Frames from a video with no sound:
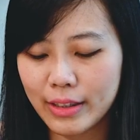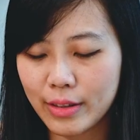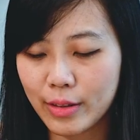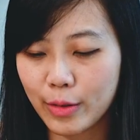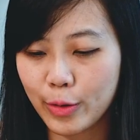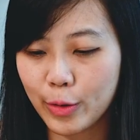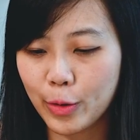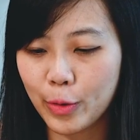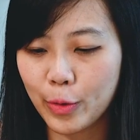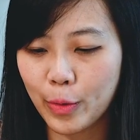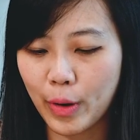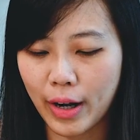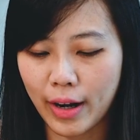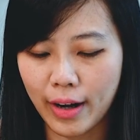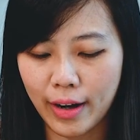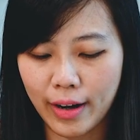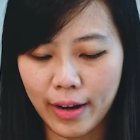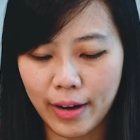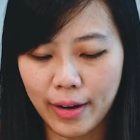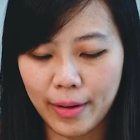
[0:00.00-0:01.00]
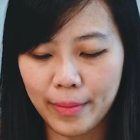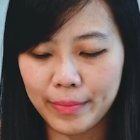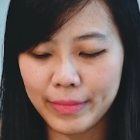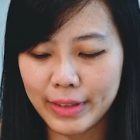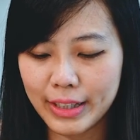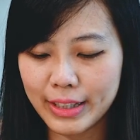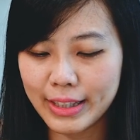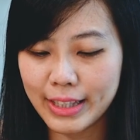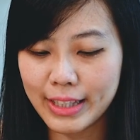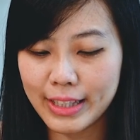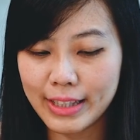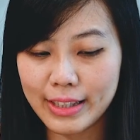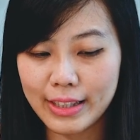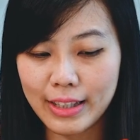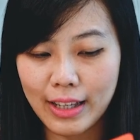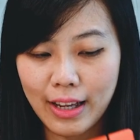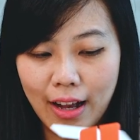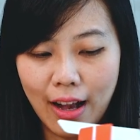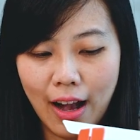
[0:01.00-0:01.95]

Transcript: so this is